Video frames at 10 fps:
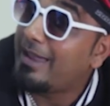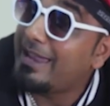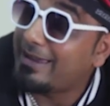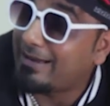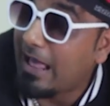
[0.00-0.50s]

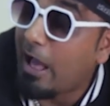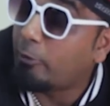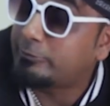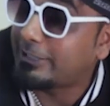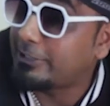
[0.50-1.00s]
error
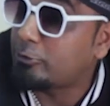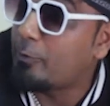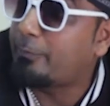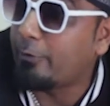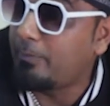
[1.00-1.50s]
au
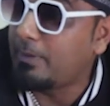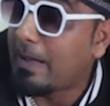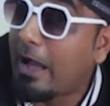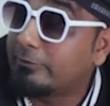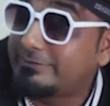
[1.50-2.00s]
technical problem
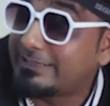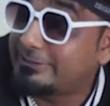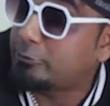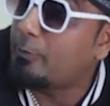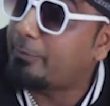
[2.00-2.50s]
au
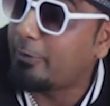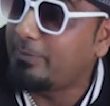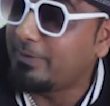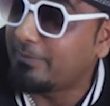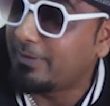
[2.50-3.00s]
tactical
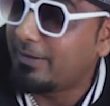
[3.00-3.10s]
problem.